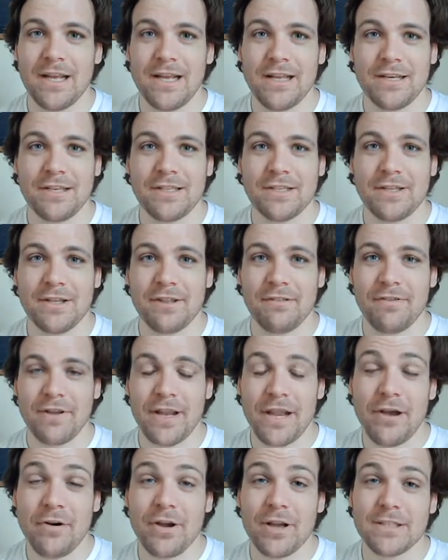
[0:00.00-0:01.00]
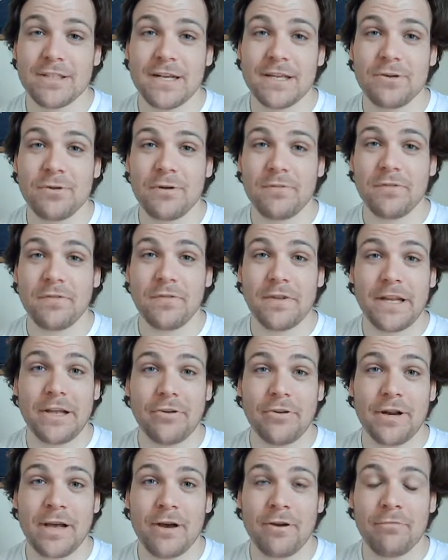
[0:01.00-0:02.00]
to the video, because I do have a video
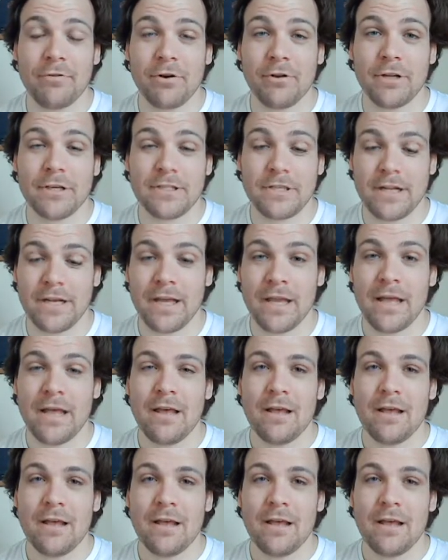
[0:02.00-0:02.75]
now if you're listening.